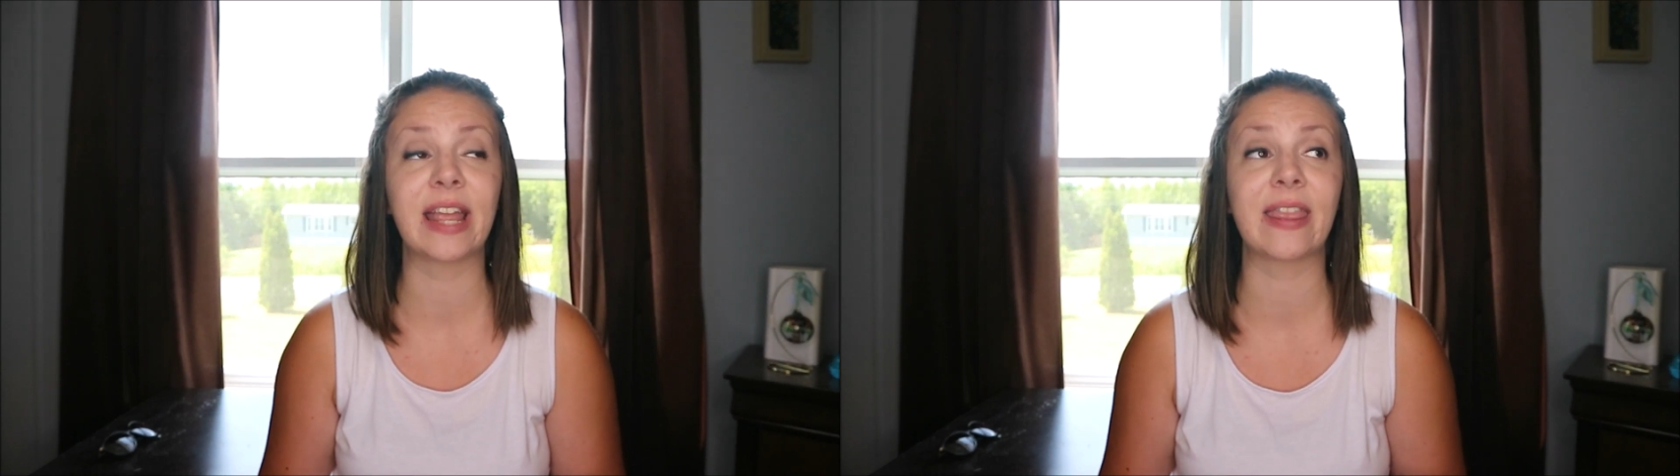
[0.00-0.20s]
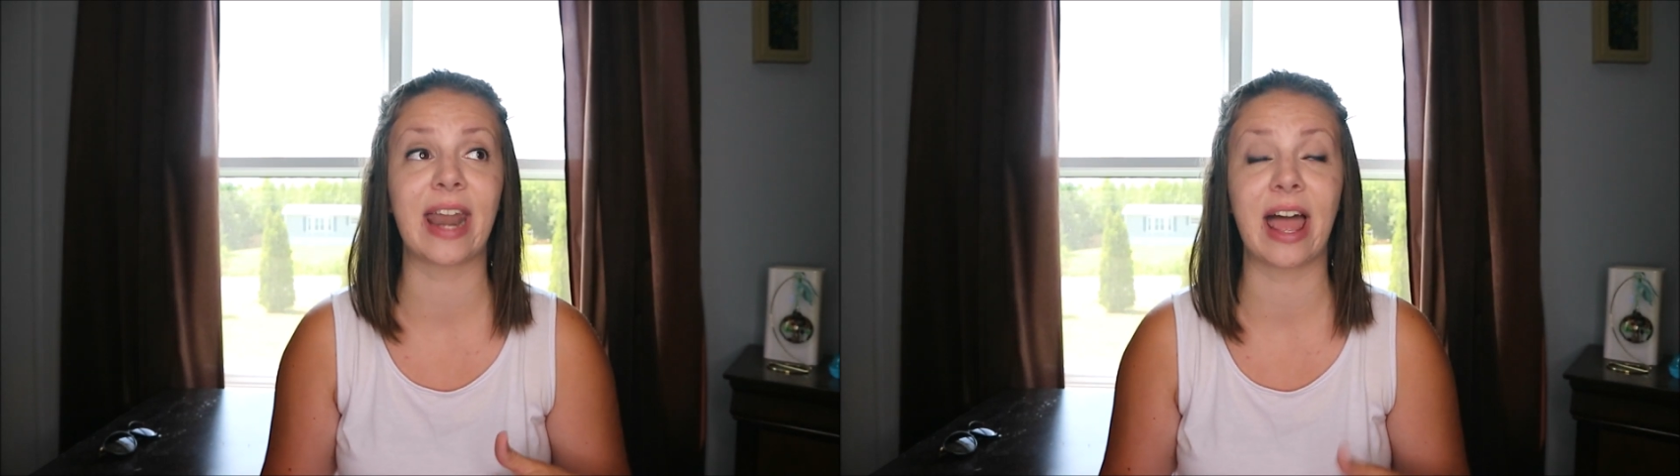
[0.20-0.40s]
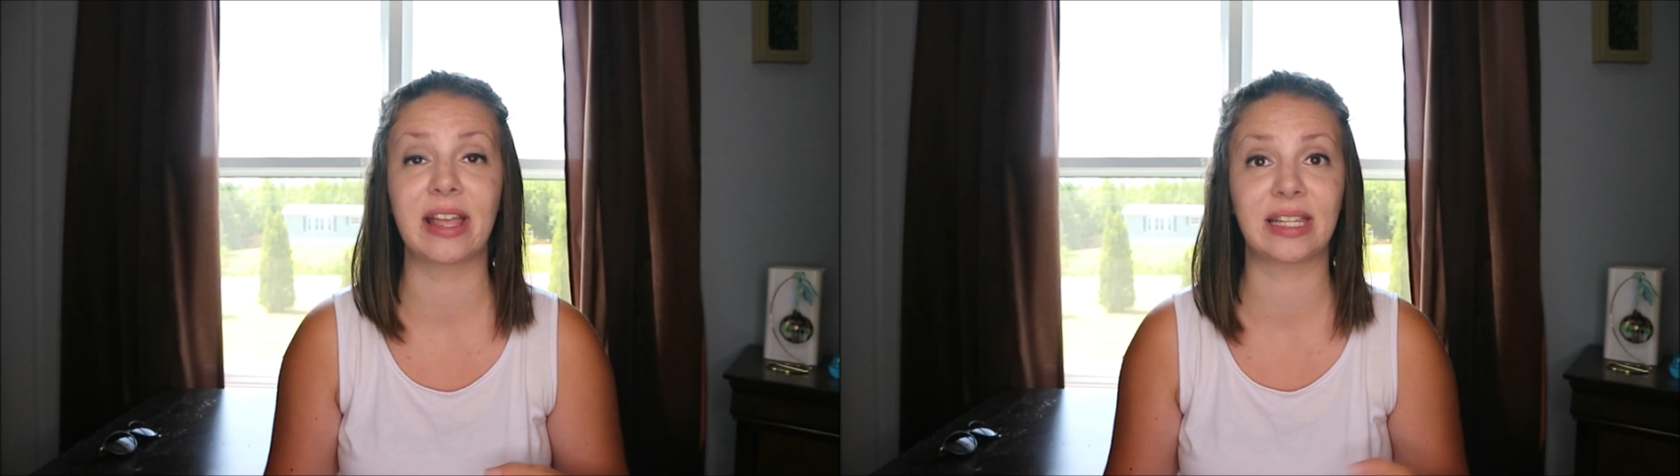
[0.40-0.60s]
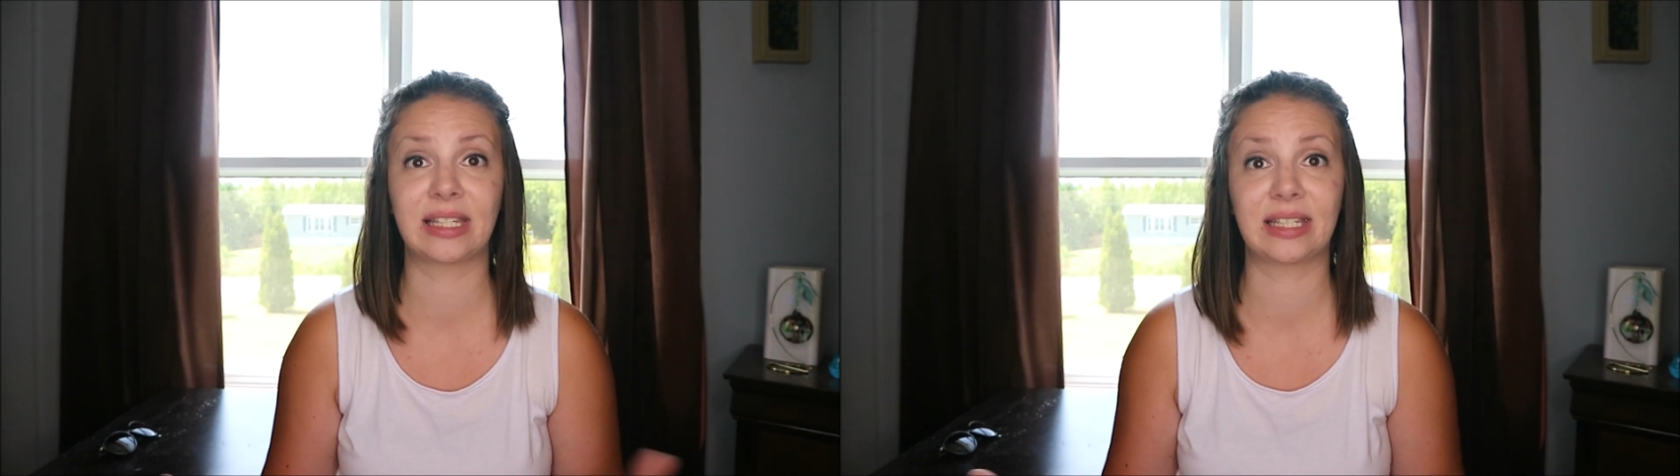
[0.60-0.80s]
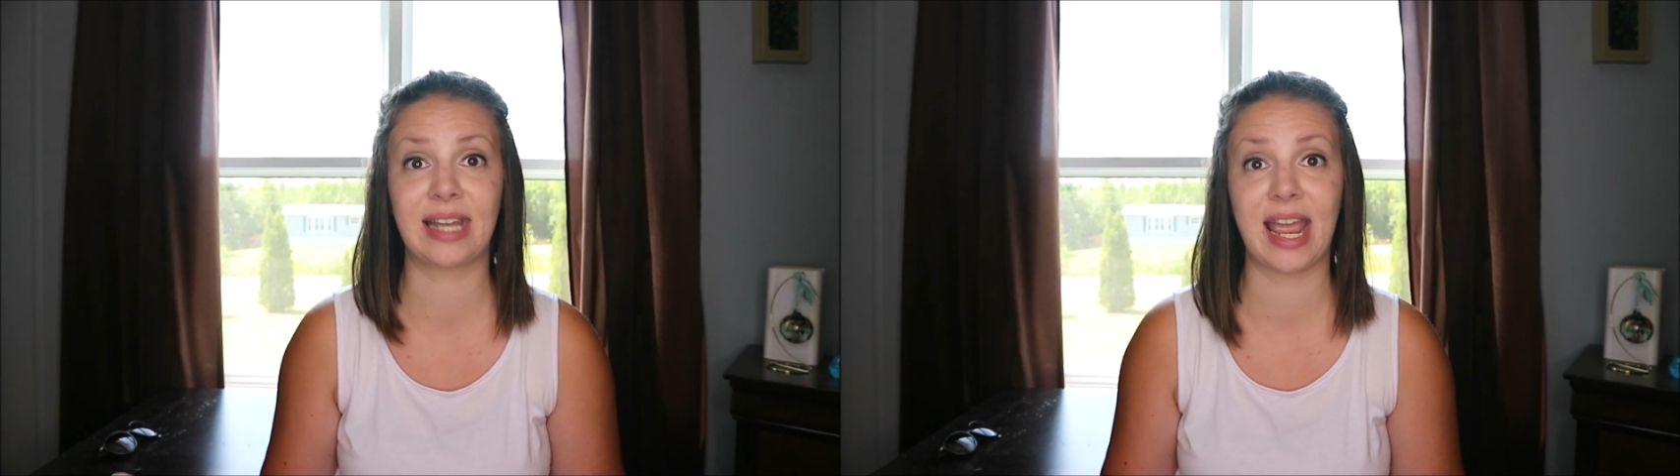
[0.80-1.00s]
and that has
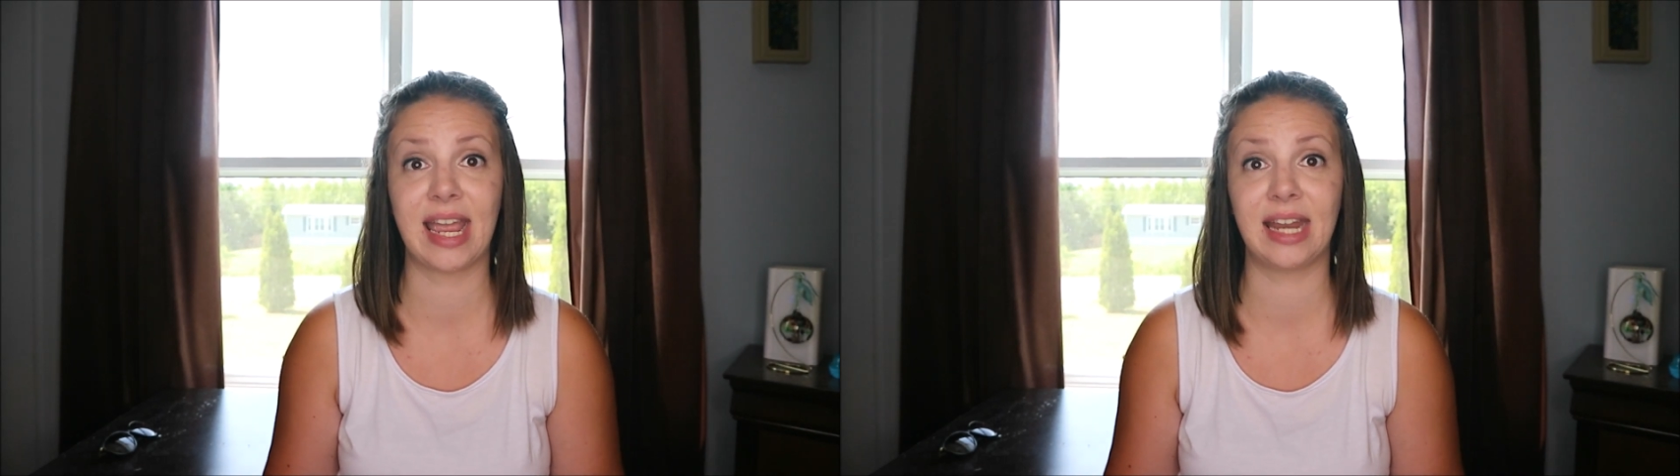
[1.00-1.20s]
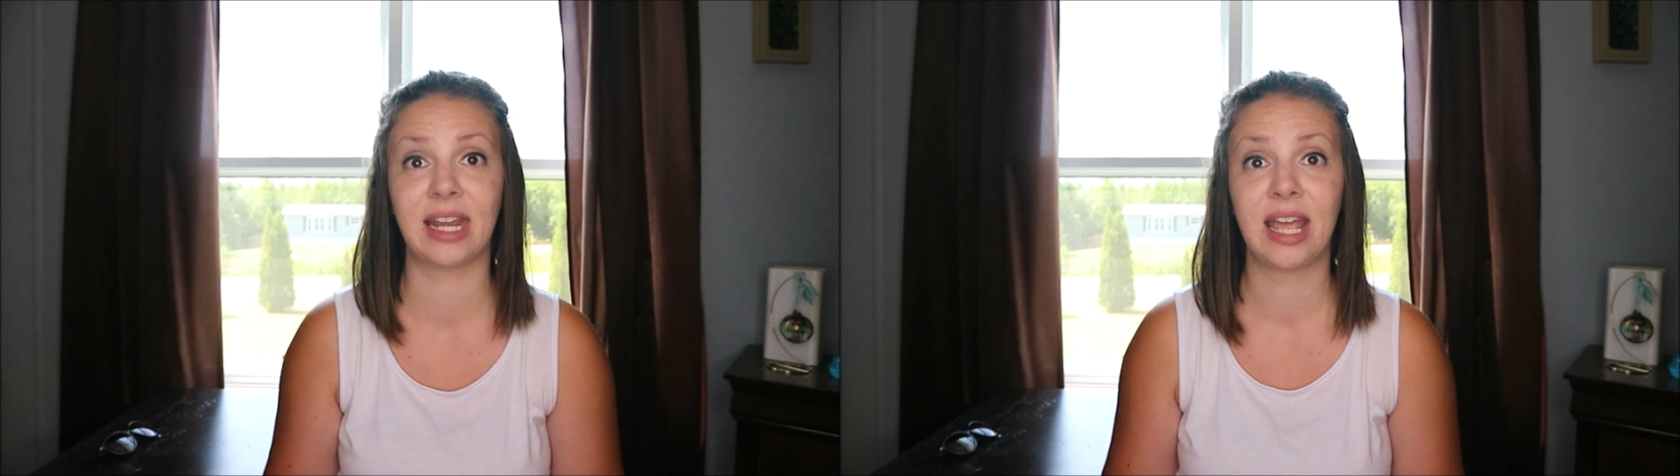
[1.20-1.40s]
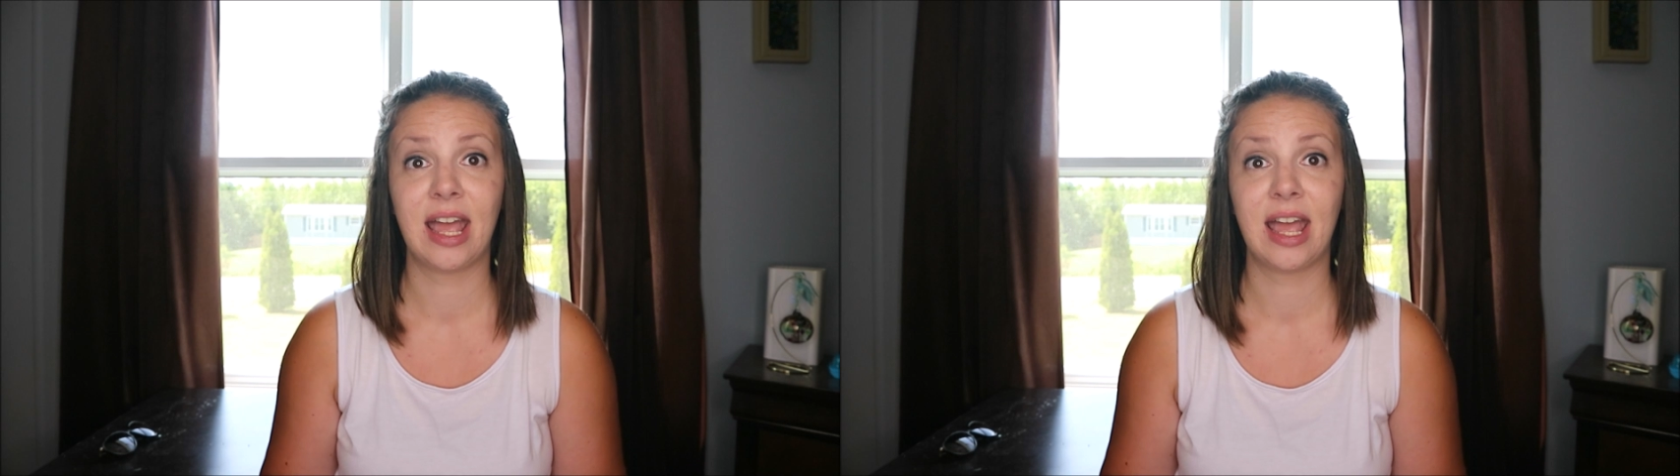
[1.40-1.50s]
stayed